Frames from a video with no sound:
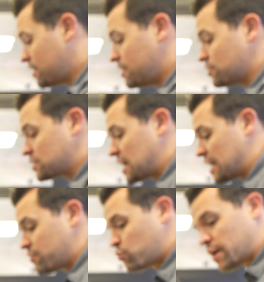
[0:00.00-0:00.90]
here's
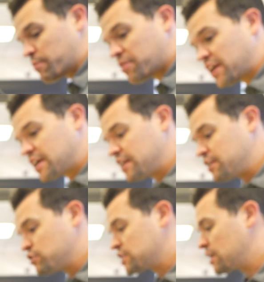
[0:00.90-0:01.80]
kind of what I'm thinking.
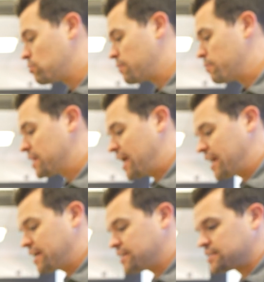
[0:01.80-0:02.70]
Here's kind of what my
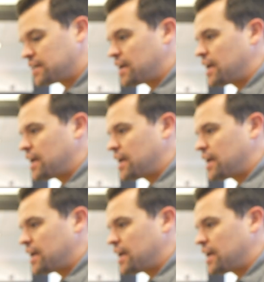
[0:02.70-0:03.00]
plan is.